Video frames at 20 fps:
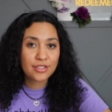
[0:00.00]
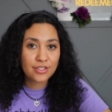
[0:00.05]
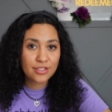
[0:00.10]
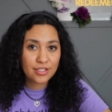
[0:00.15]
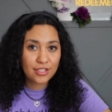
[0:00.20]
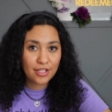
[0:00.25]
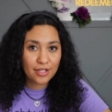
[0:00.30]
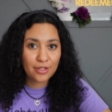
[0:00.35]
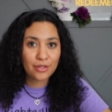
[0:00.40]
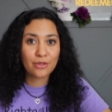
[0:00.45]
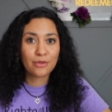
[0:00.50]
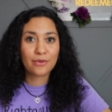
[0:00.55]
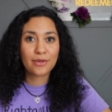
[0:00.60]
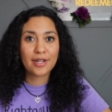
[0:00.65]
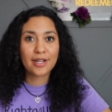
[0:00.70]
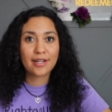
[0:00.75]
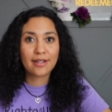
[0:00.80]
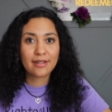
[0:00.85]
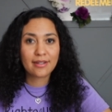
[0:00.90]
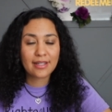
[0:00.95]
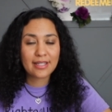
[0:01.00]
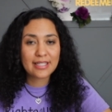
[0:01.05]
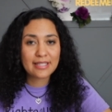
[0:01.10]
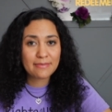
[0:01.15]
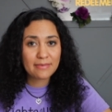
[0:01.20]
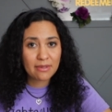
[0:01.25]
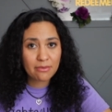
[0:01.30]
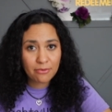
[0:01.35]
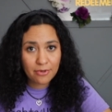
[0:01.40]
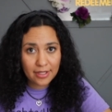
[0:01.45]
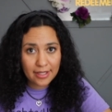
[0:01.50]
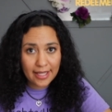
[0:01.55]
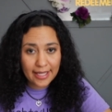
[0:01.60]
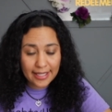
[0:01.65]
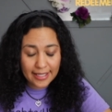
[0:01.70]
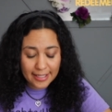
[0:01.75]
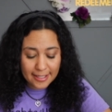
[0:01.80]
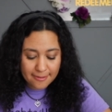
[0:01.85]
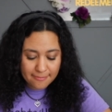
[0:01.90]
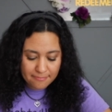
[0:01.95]
to the Lord and to be more
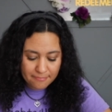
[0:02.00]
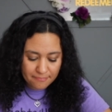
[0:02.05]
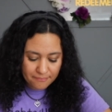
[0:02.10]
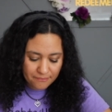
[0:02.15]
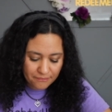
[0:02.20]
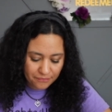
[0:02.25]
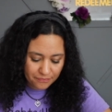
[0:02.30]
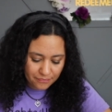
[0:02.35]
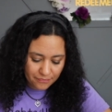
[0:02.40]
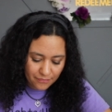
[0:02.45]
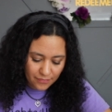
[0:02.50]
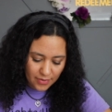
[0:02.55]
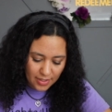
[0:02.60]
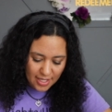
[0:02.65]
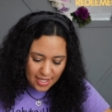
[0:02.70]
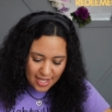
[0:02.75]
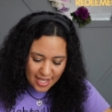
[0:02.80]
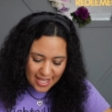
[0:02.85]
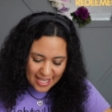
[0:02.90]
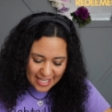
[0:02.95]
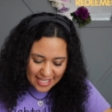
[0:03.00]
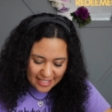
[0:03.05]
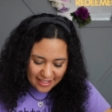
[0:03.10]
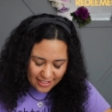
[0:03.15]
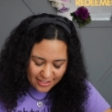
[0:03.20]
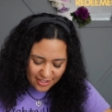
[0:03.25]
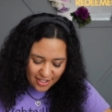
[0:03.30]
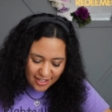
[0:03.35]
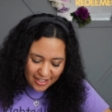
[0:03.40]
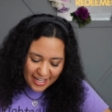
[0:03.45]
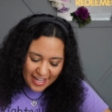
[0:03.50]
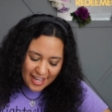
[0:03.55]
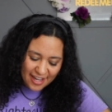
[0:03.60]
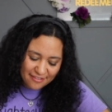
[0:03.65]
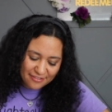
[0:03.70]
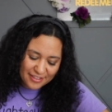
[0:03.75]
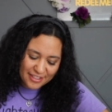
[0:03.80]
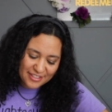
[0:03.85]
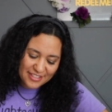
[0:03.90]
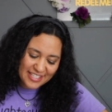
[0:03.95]
like Him? The song I
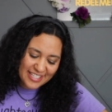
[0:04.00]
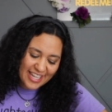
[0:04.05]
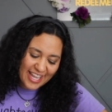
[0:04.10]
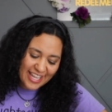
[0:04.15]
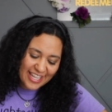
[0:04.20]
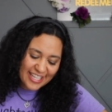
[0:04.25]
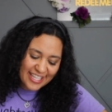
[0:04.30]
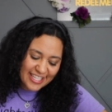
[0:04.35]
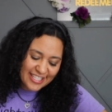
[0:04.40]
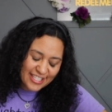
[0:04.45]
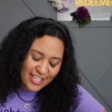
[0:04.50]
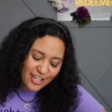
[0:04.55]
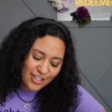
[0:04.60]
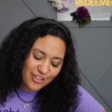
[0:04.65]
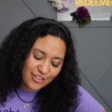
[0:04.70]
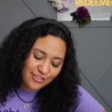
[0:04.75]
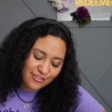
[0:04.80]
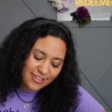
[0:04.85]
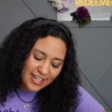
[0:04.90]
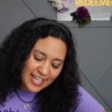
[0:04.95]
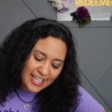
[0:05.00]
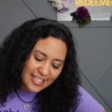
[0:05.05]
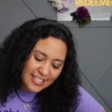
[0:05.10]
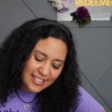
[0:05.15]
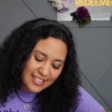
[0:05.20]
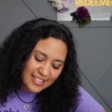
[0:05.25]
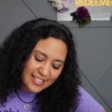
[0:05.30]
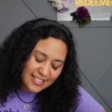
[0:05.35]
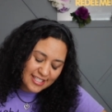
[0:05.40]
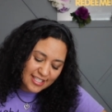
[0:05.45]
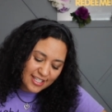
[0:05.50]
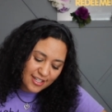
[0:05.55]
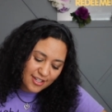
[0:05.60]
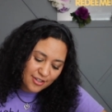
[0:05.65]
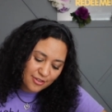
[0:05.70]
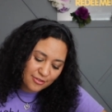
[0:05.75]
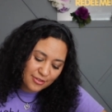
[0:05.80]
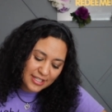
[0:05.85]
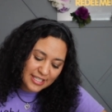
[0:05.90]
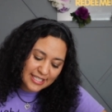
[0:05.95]
have for you today is Grace
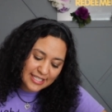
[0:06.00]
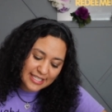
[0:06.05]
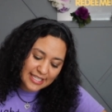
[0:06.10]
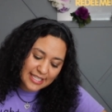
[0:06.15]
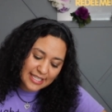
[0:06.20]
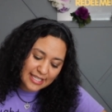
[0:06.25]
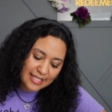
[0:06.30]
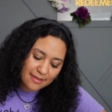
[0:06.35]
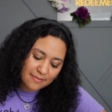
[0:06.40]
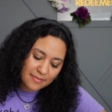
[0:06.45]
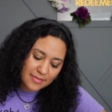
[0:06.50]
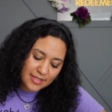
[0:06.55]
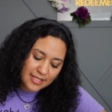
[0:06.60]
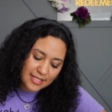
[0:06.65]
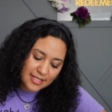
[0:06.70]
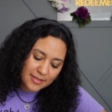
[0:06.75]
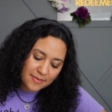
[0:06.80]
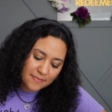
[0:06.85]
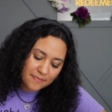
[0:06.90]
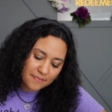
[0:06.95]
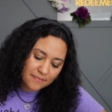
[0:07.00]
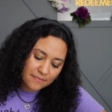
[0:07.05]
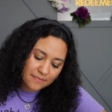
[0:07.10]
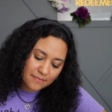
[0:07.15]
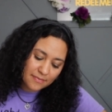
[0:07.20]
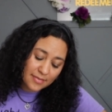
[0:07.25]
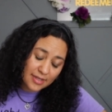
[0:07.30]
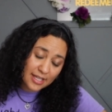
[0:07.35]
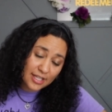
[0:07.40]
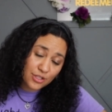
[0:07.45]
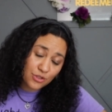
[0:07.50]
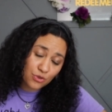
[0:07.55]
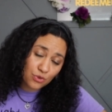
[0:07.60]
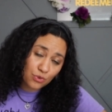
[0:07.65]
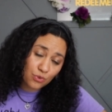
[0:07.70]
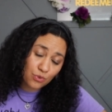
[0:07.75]
Redeemed. It's